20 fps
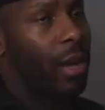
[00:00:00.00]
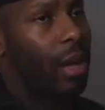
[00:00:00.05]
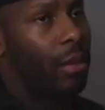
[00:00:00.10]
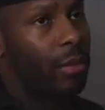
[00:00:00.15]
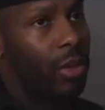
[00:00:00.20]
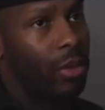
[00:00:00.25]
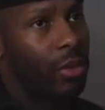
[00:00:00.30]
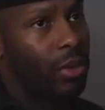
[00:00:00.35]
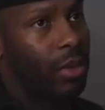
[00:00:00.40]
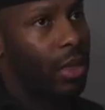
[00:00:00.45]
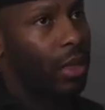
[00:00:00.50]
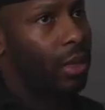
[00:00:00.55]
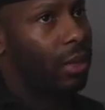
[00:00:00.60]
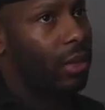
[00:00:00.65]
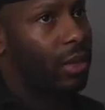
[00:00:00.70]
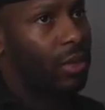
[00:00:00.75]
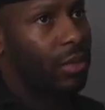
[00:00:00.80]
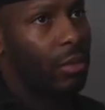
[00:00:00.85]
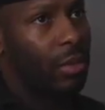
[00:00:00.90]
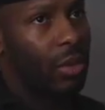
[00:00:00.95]
about music and
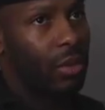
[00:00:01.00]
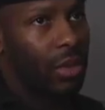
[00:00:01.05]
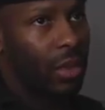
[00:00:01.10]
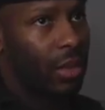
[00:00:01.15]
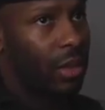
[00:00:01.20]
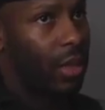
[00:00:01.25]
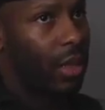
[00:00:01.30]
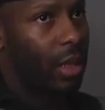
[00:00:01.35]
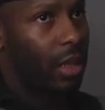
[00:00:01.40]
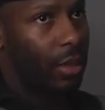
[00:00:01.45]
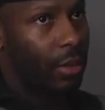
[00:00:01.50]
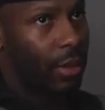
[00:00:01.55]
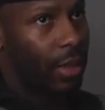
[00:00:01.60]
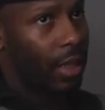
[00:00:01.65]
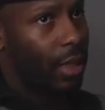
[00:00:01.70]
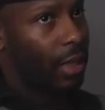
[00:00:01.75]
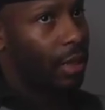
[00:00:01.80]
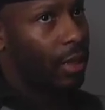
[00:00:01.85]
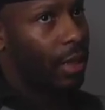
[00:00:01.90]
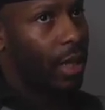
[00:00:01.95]
just music
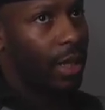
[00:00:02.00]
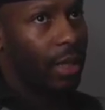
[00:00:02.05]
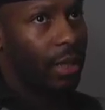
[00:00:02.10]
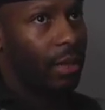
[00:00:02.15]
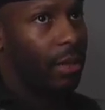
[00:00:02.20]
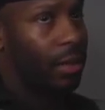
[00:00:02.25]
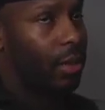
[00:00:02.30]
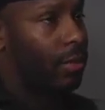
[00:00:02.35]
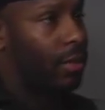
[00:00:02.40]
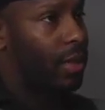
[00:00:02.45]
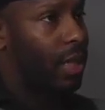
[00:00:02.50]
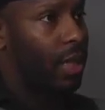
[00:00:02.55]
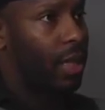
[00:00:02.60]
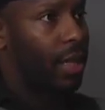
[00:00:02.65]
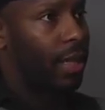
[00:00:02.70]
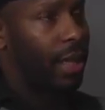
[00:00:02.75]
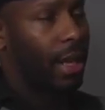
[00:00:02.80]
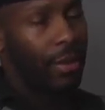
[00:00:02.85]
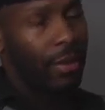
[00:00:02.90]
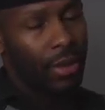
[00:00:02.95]
theory and like, you know what I'm saying,
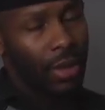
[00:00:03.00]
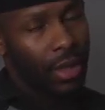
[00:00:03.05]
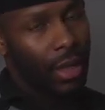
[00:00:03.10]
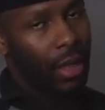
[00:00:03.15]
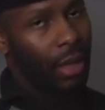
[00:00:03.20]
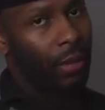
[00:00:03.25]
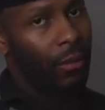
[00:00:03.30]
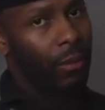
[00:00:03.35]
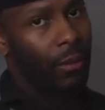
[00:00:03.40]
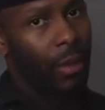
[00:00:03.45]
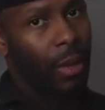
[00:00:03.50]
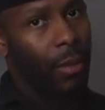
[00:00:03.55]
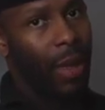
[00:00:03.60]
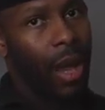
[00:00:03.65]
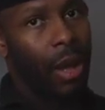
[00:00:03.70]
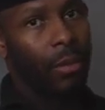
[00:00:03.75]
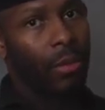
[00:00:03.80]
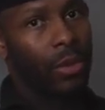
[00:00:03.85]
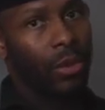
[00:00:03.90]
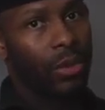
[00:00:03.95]
like everything
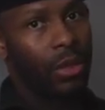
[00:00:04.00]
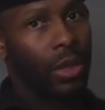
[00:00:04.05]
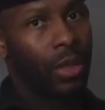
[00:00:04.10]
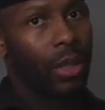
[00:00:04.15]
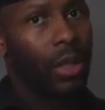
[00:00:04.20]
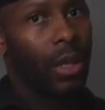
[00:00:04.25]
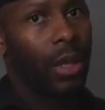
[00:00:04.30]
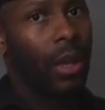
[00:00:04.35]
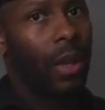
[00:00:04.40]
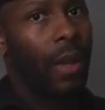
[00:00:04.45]
about music